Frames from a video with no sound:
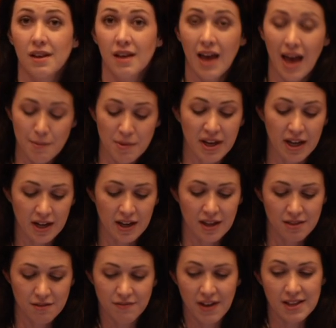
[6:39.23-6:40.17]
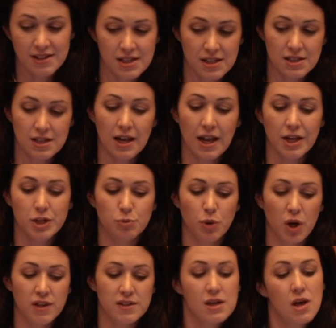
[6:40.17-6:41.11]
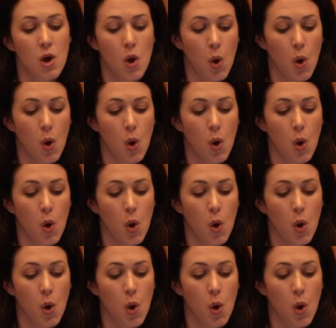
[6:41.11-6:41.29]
How am I going to get the fats into the lunchbox?